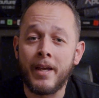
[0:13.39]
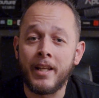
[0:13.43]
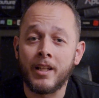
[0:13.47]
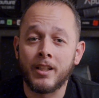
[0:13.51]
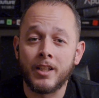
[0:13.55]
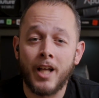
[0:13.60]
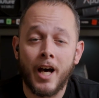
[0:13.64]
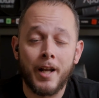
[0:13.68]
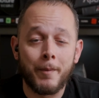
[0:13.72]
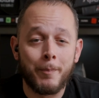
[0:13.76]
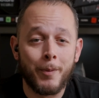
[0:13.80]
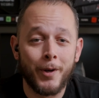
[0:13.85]
made a
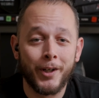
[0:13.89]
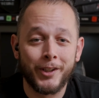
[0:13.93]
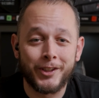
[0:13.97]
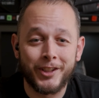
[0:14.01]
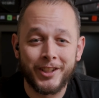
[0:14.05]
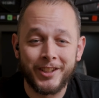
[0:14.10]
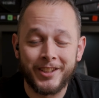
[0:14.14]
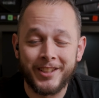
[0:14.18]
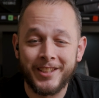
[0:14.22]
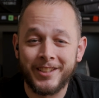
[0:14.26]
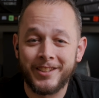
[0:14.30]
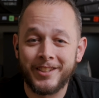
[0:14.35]
lot of
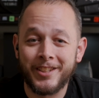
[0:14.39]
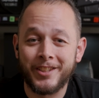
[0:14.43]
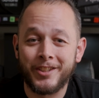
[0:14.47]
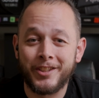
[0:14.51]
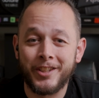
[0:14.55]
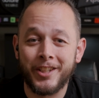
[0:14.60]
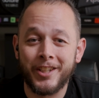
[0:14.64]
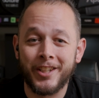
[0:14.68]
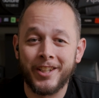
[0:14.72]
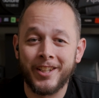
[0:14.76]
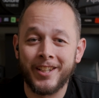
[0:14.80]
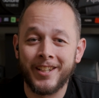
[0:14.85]
purchases this
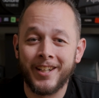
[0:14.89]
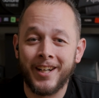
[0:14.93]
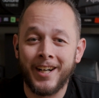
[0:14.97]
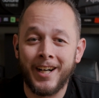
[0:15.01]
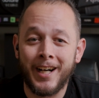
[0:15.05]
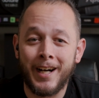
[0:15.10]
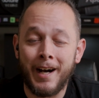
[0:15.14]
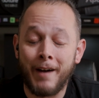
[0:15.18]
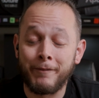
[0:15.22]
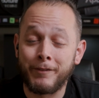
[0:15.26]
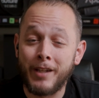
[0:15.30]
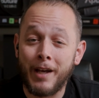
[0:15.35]
year. Uh,
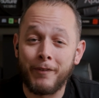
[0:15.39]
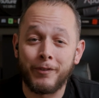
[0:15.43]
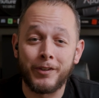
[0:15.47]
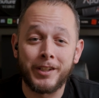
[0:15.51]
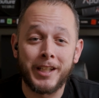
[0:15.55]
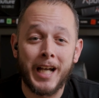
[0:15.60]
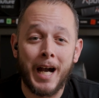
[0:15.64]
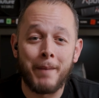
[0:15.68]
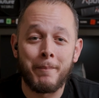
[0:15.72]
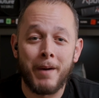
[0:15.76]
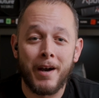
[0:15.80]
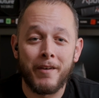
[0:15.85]
I've
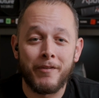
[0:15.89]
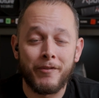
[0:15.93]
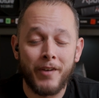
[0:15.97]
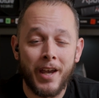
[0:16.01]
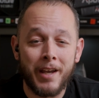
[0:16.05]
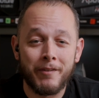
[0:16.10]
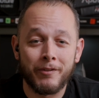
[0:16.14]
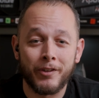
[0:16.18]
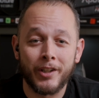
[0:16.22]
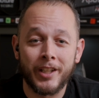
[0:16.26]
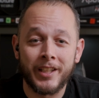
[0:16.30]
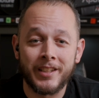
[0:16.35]
definitely got my
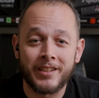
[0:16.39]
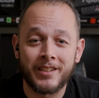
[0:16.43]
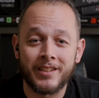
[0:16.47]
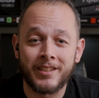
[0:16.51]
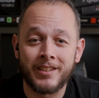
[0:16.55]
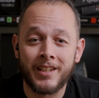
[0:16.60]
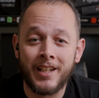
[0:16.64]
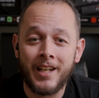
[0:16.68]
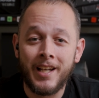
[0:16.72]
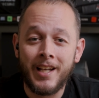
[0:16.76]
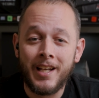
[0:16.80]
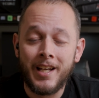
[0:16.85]

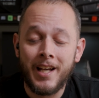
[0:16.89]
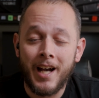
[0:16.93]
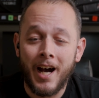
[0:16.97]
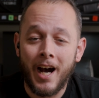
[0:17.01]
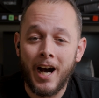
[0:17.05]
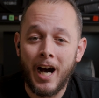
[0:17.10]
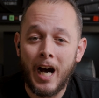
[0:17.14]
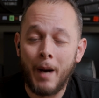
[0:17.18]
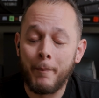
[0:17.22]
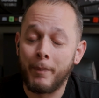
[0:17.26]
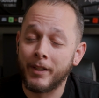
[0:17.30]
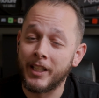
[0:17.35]
favorites,
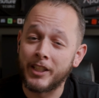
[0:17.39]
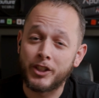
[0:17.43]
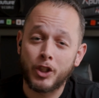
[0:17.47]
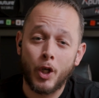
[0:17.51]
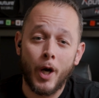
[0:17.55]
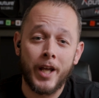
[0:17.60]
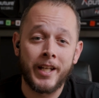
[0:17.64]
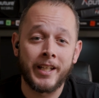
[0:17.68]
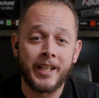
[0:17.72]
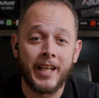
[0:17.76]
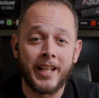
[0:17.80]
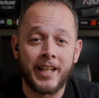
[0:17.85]
uh, but let's
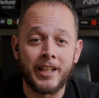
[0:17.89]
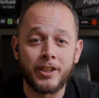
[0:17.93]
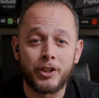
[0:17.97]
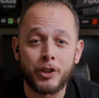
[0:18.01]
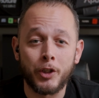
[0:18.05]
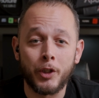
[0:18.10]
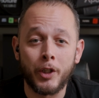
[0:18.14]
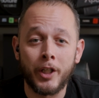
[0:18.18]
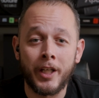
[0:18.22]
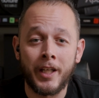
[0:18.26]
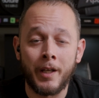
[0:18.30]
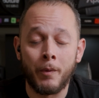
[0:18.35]
go ahead and get
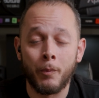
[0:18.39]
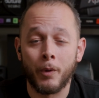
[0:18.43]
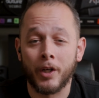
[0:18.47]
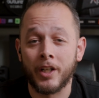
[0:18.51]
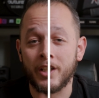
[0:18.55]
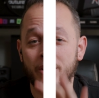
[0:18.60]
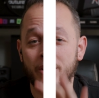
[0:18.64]
into it. And we're